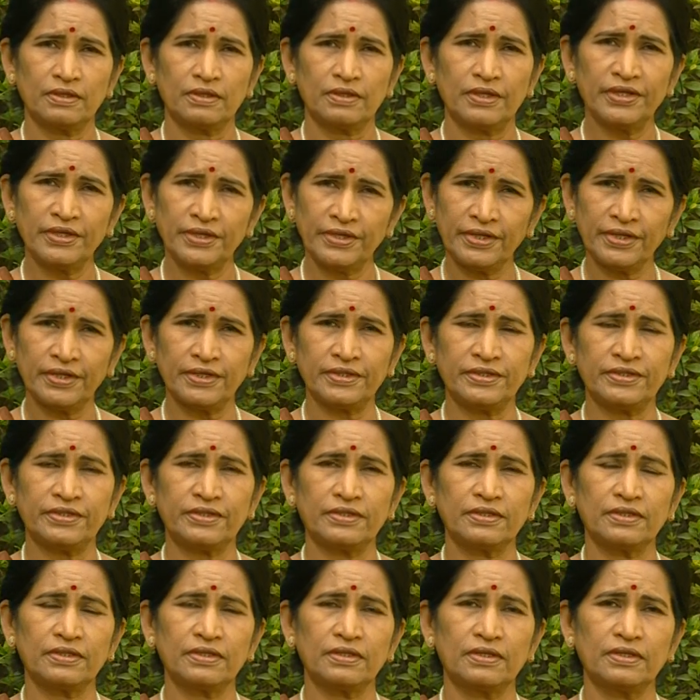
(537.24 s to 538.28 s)
indeed
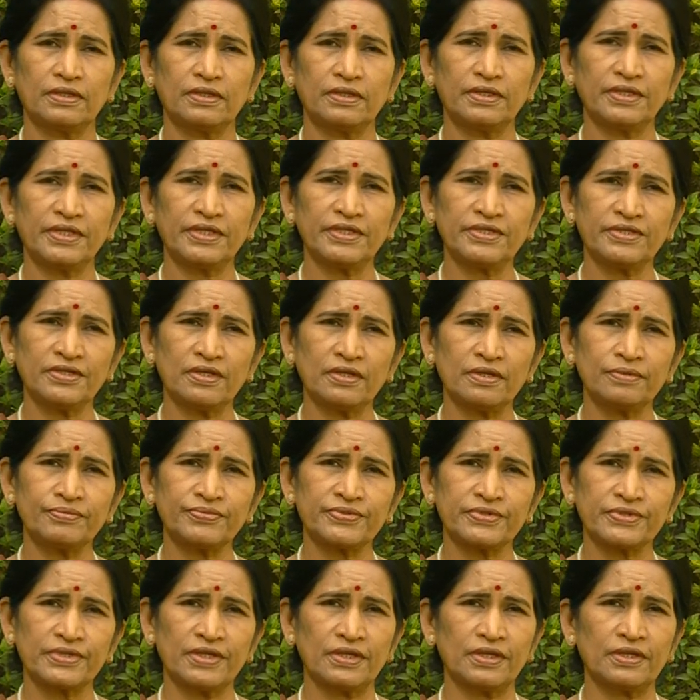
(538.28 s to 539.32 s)
deserves
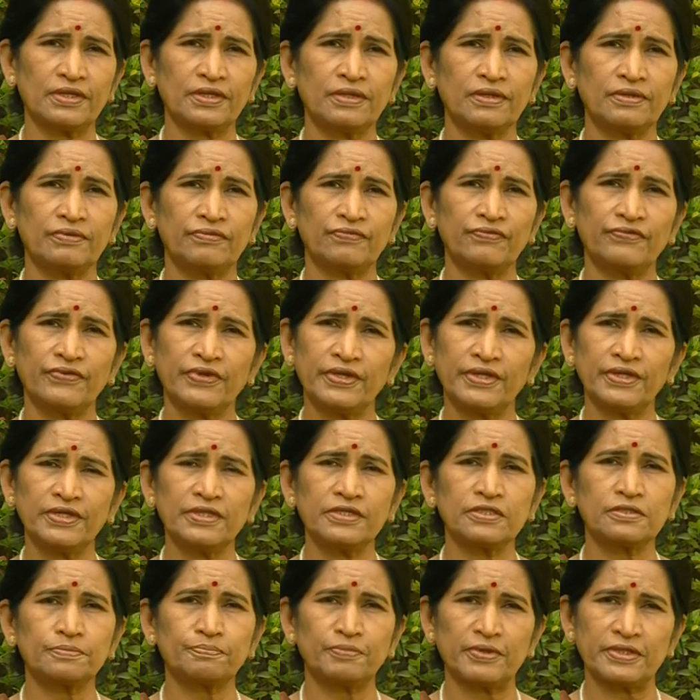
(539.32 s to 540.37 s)
a very
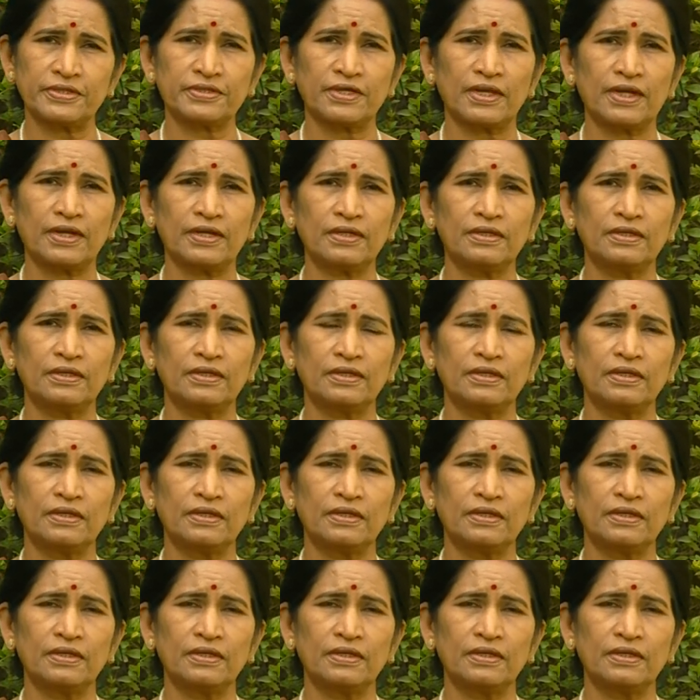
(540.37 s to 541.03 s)
special